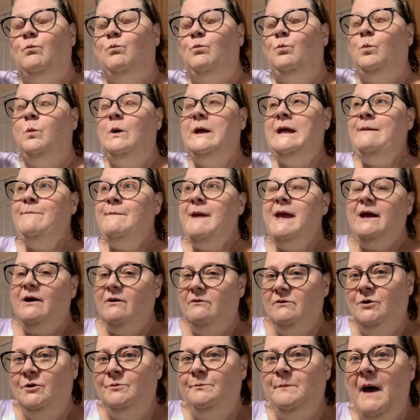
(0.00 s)
We make
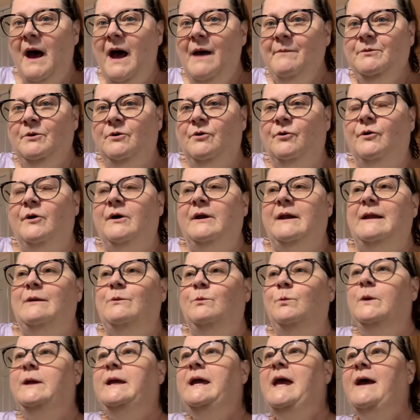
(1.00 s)
our own popcorn
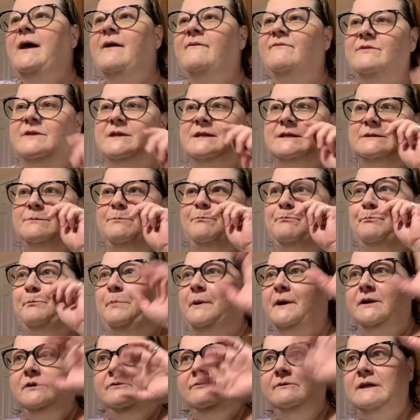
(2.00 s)
and we have this
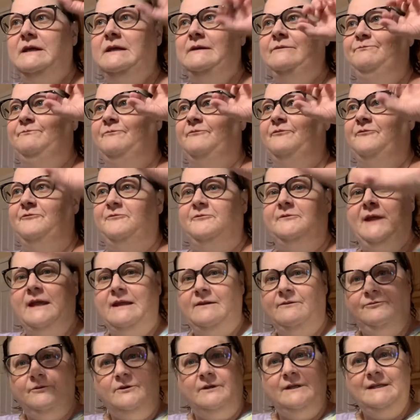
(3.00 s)
buttery
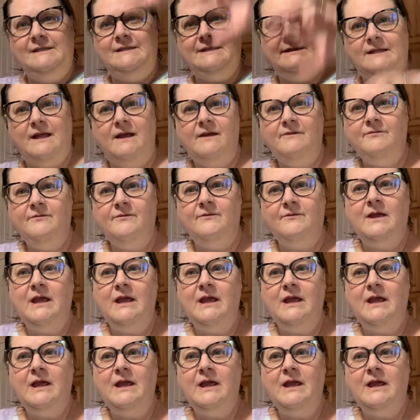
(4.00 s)
flavoring stuff.